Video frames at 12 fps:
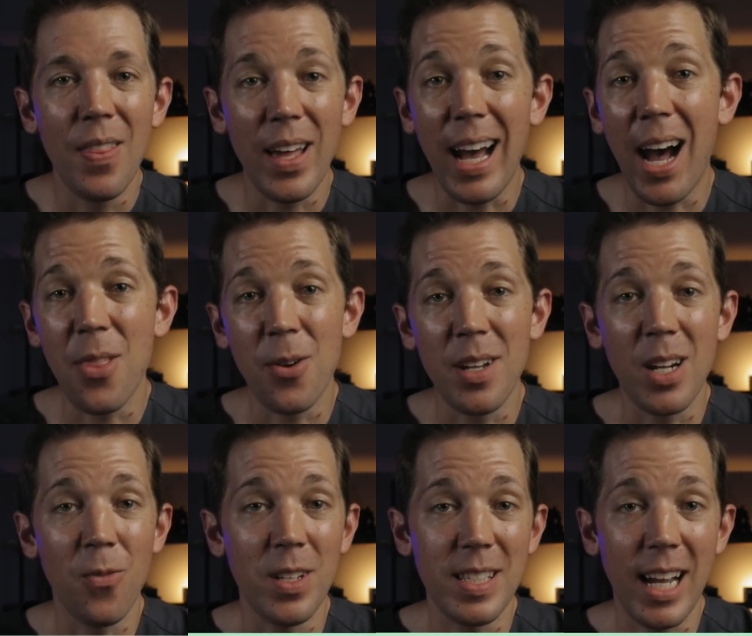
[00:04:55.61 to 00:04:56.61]
They either need
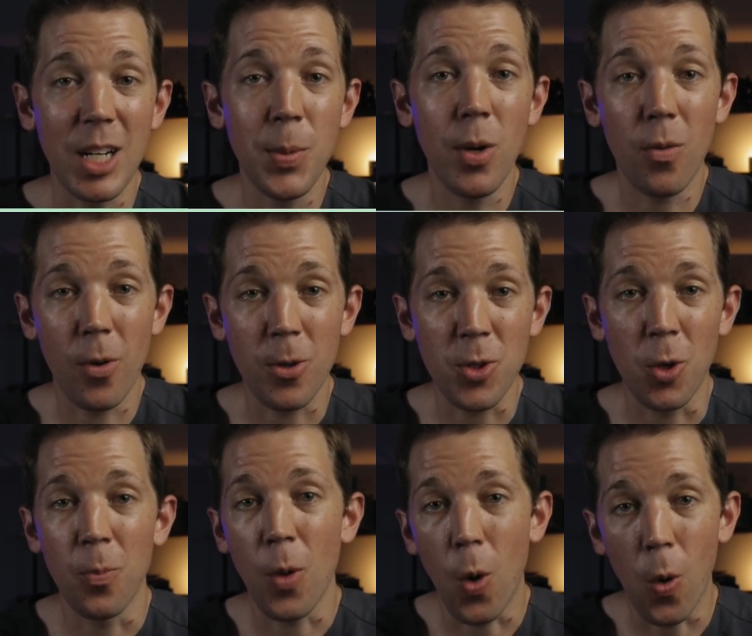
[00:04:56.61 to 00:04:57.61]
a vasectomy
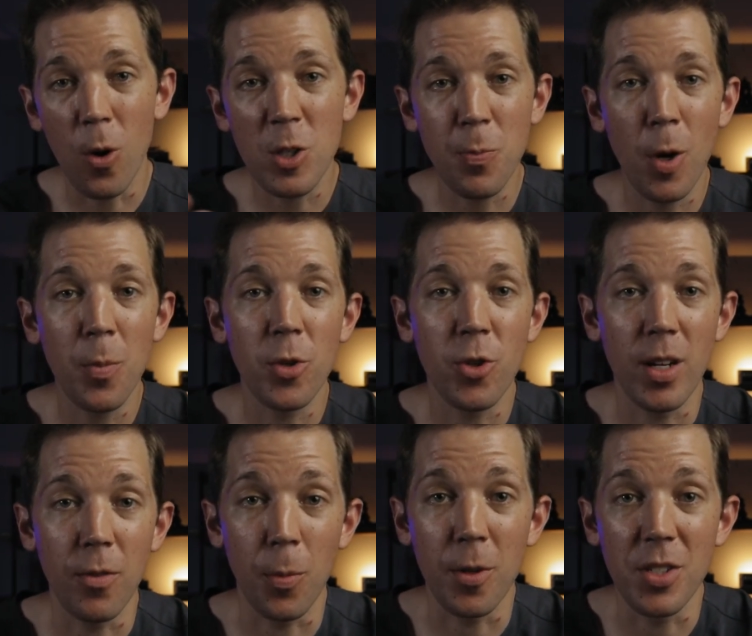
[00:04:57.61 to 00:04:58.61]
reversal or a sperm
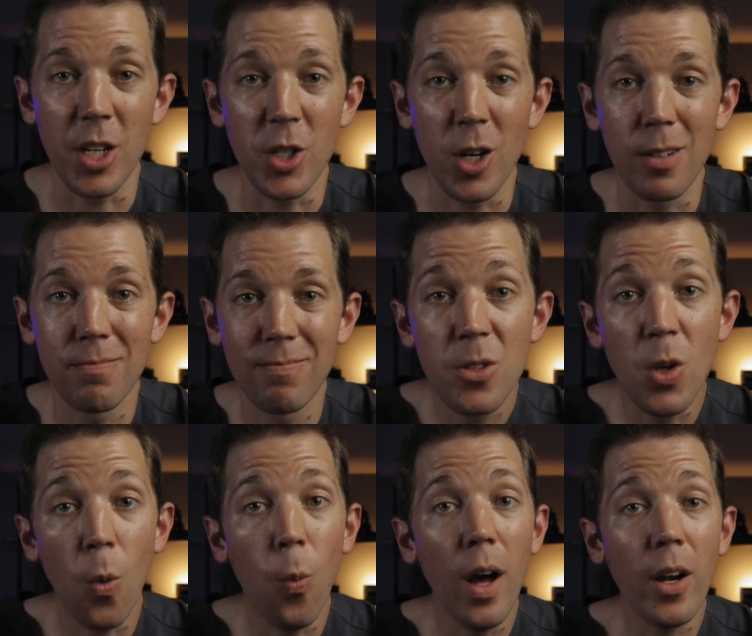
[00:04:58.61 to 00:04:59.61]
retrieval procedure.
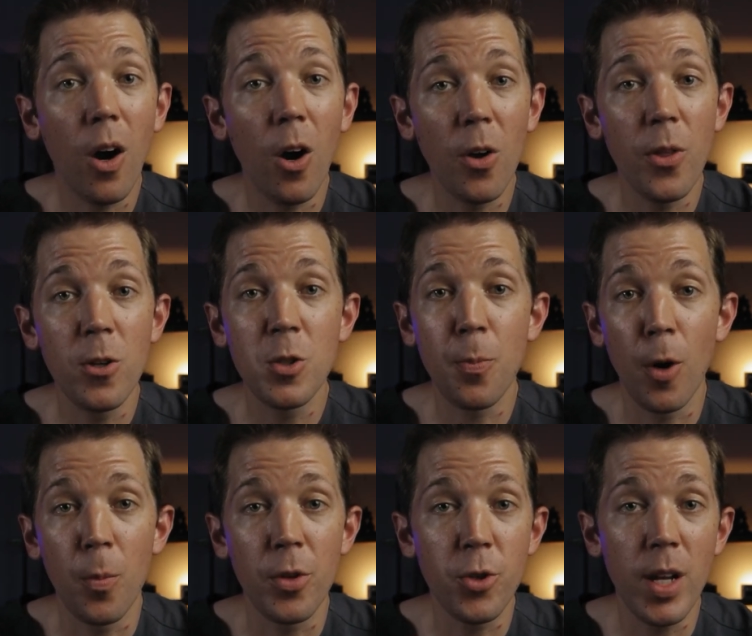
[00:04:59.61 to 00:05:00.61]
So what are those
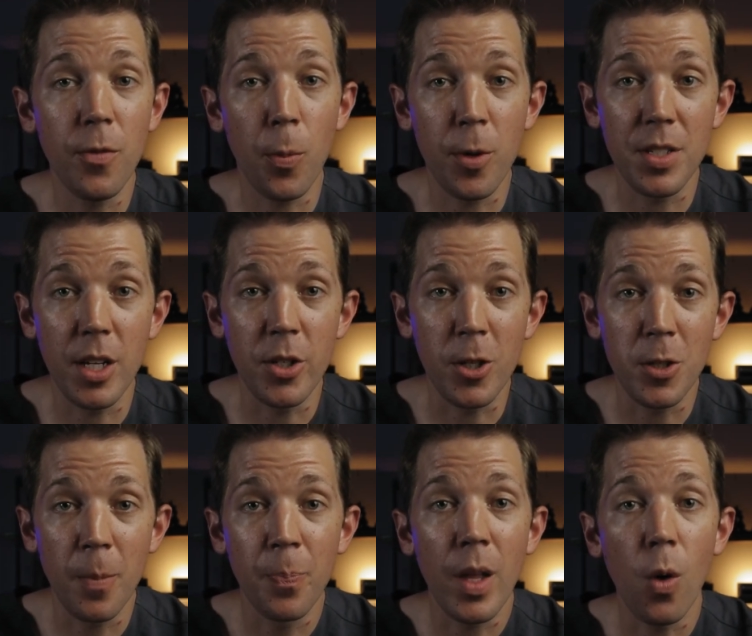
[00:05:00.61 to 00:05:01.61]
sperm retrieval procedures?